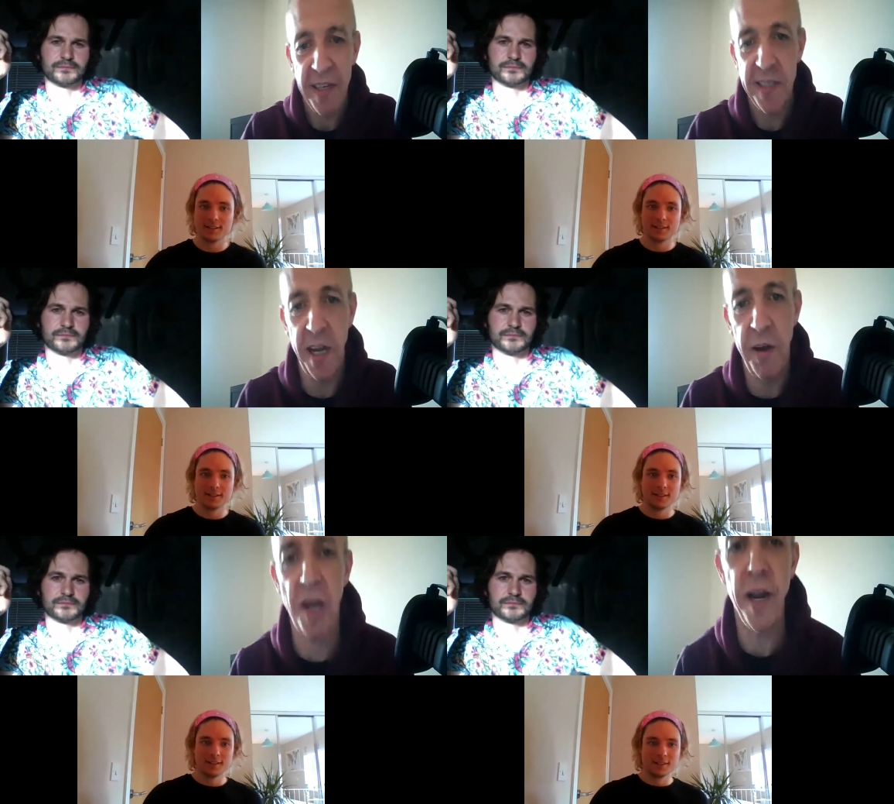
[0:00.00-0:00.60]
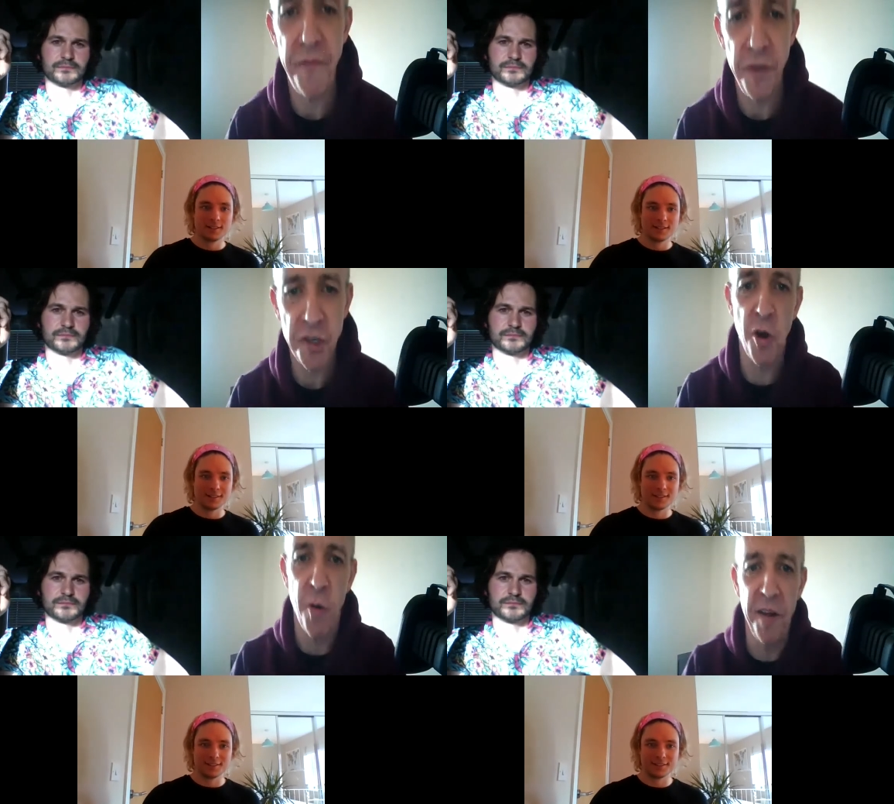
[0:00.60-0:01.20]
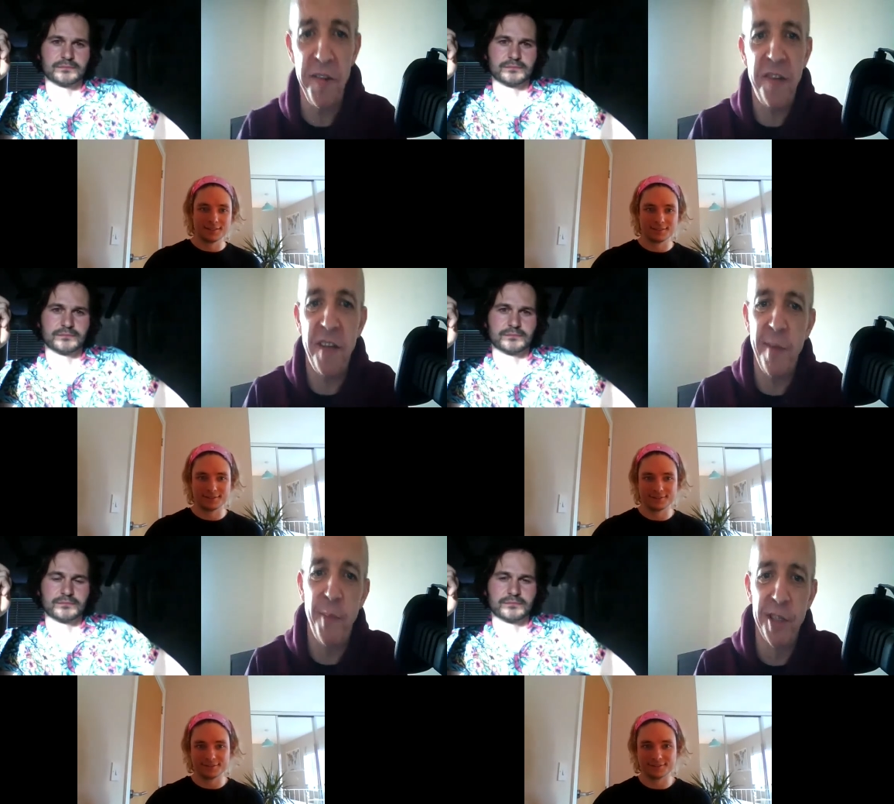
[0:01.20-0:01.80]
Speaker 1: So, I don't know if you saw what I did
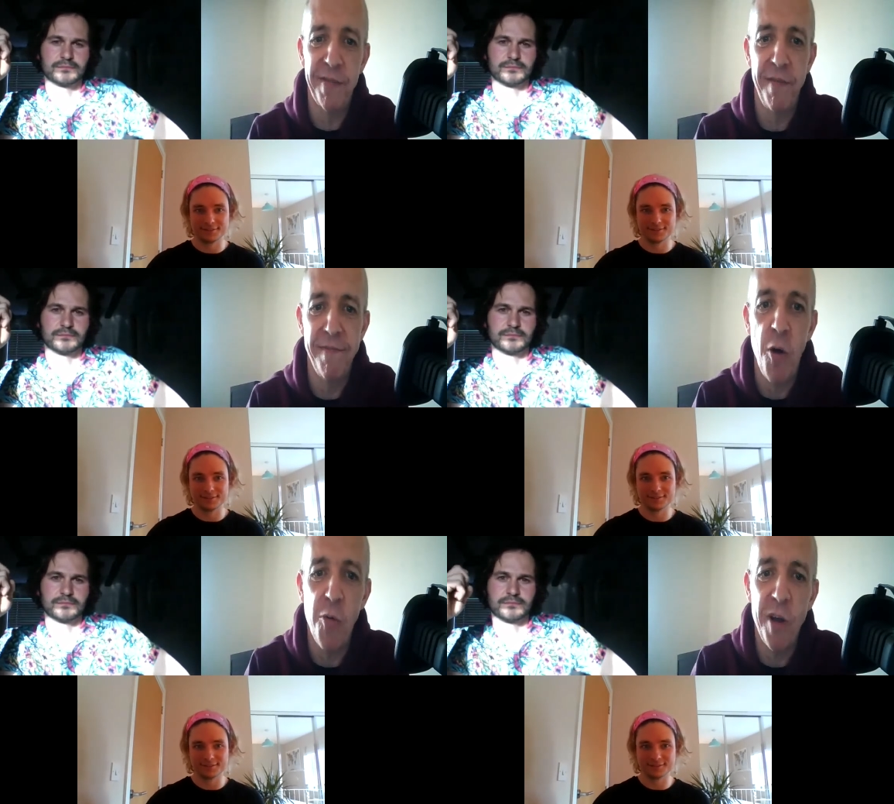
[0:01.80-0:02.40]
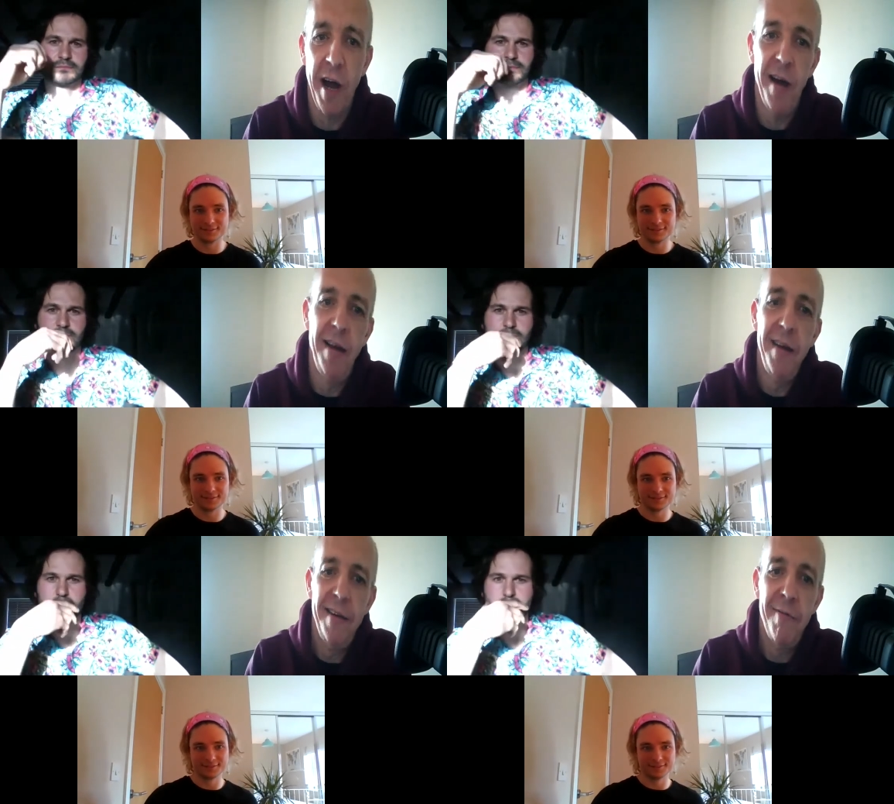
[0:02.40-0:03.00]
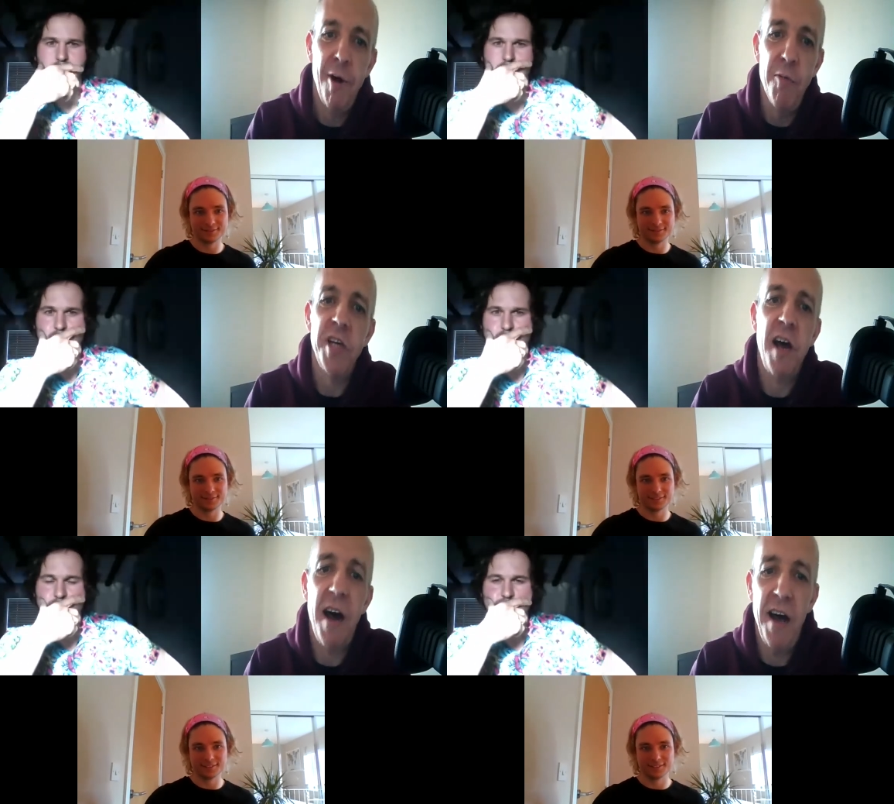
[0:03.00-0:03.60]
to the boys from Volca. One
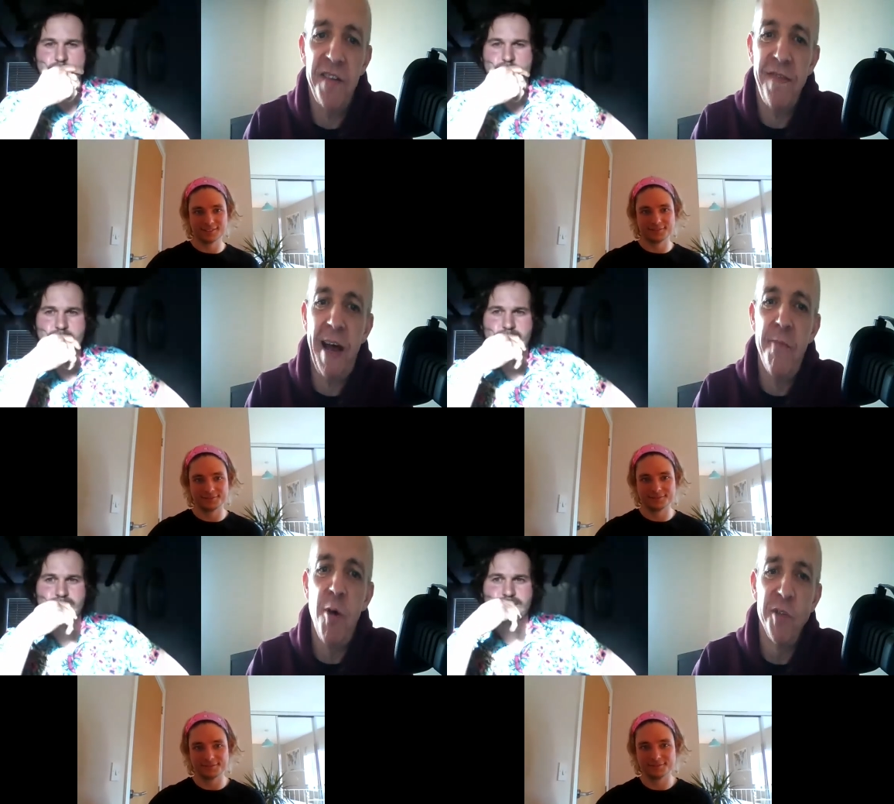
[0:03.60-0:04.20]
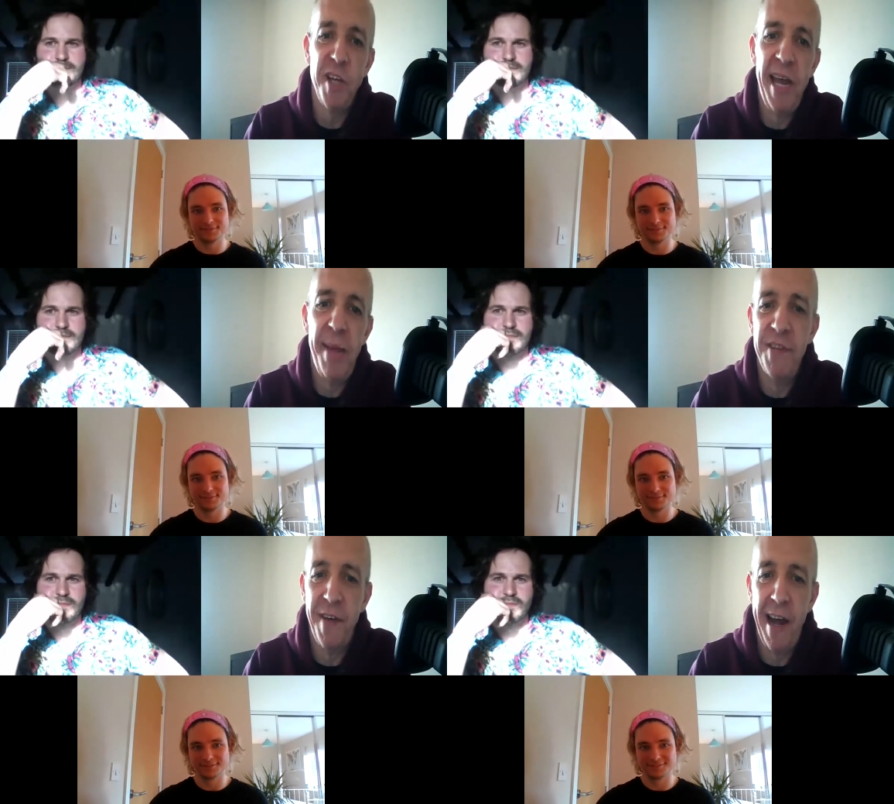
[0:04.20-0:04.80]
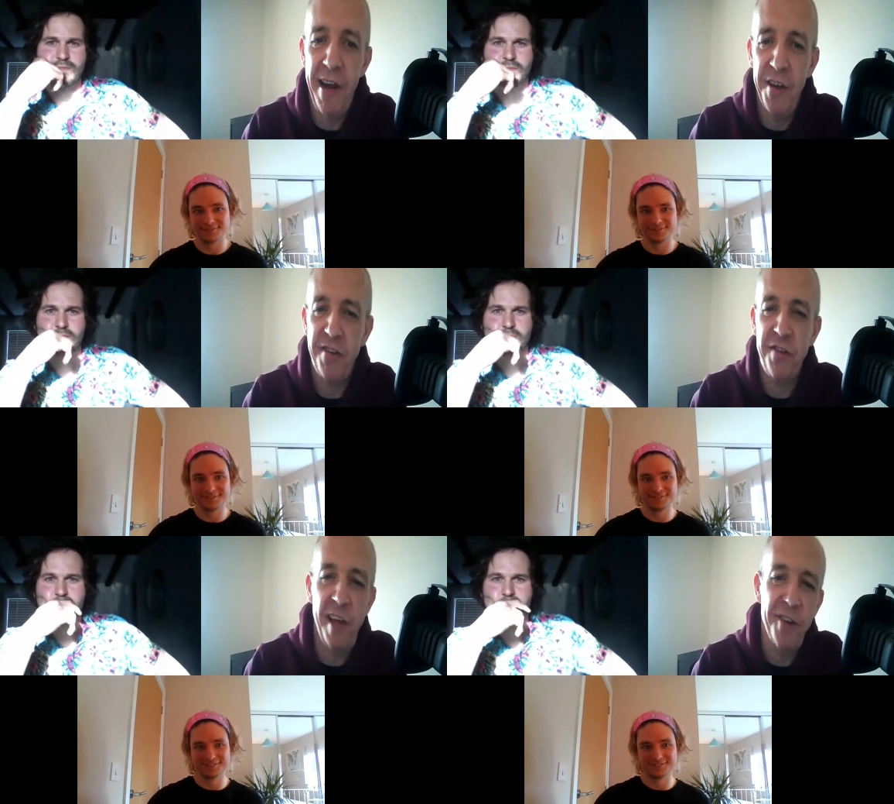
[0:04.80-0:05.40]
was a Hearts fan, one was a Hibs fan. I
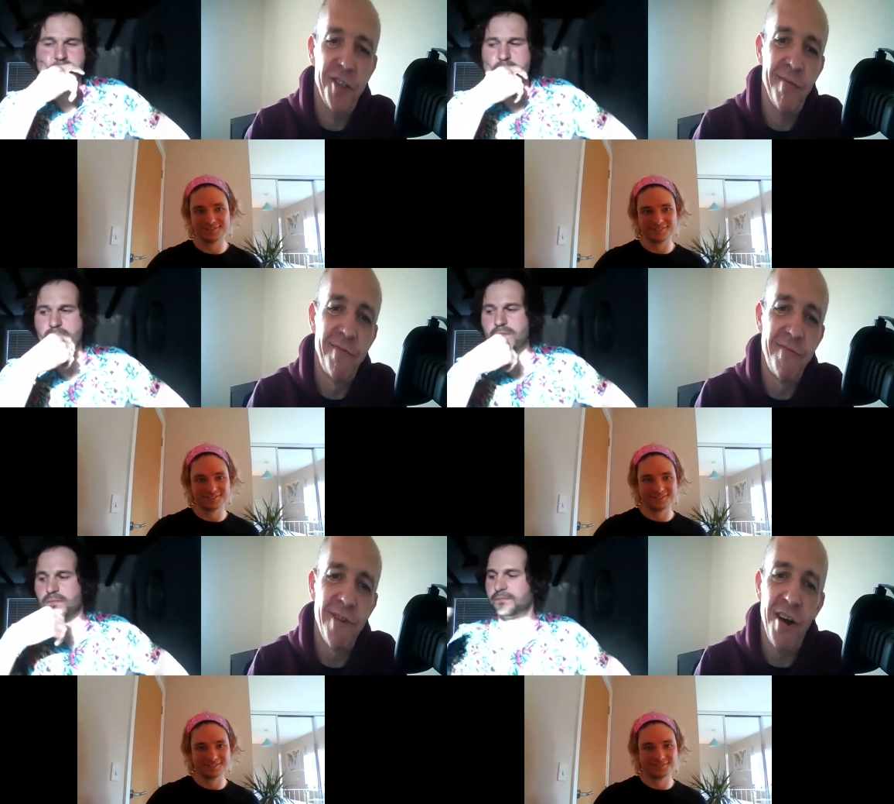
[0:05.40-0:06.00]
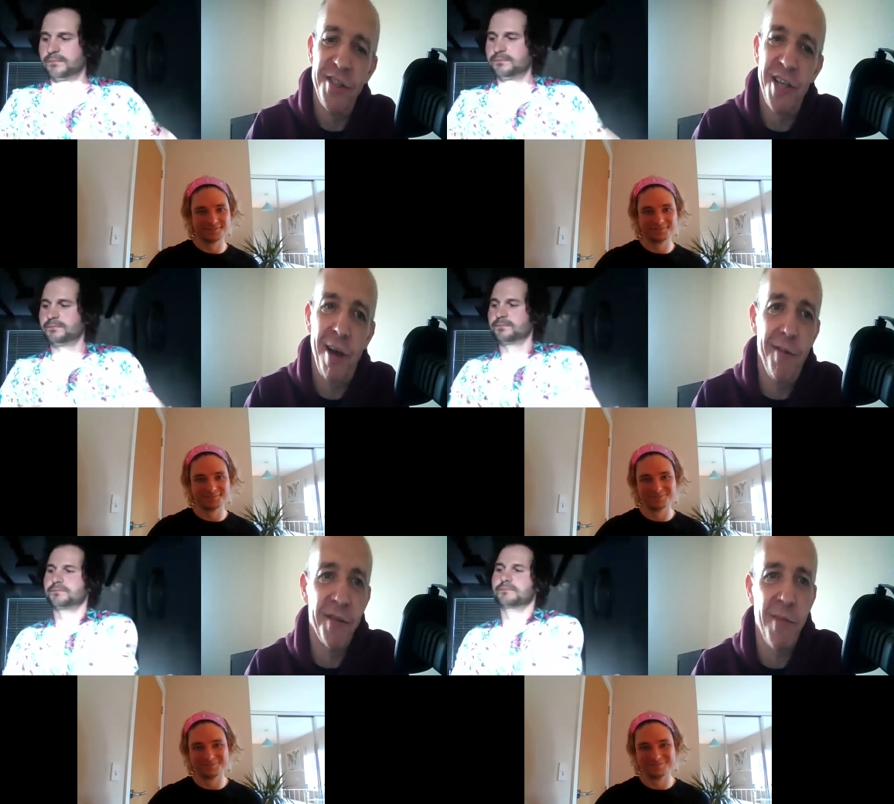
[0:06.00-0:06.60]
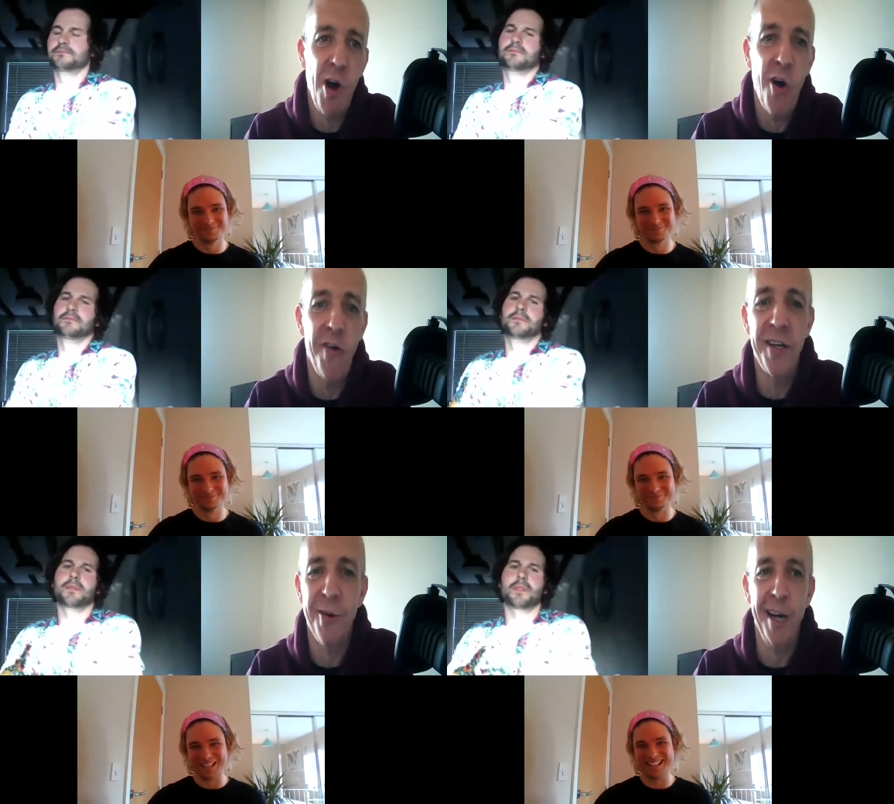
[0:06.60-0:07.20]
stitched them right up with some
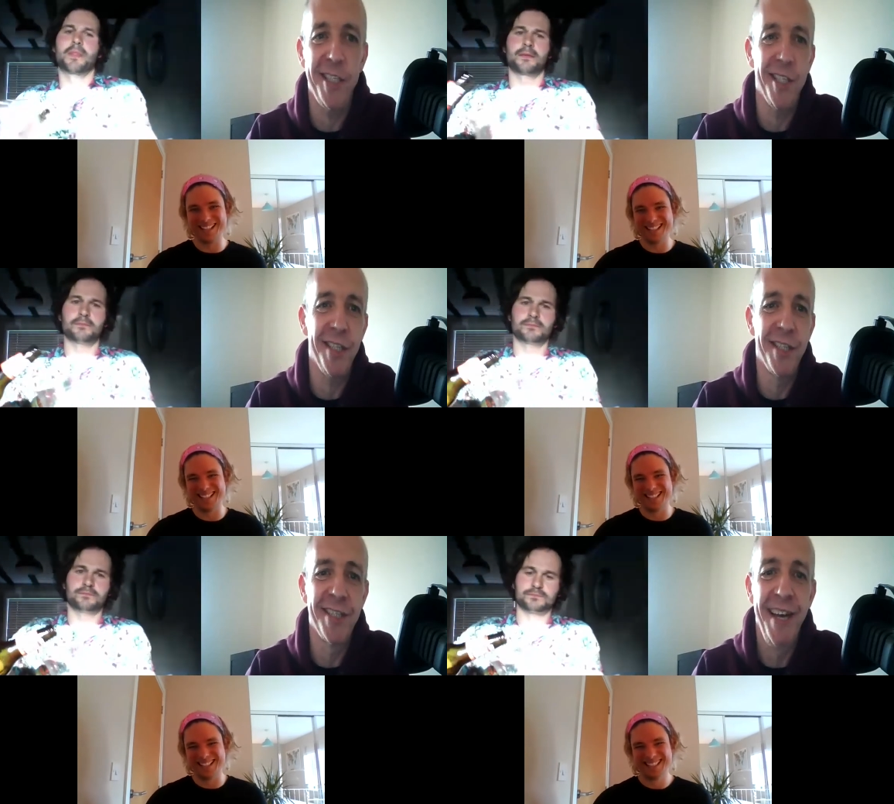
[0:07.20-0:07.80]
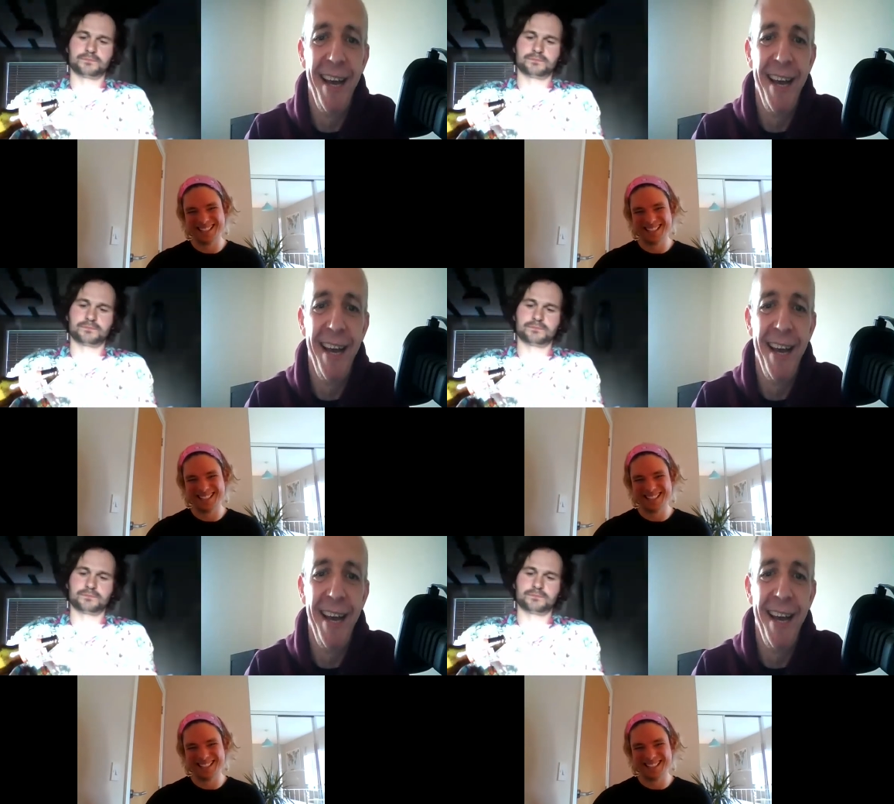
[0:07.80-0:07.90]
horrid questions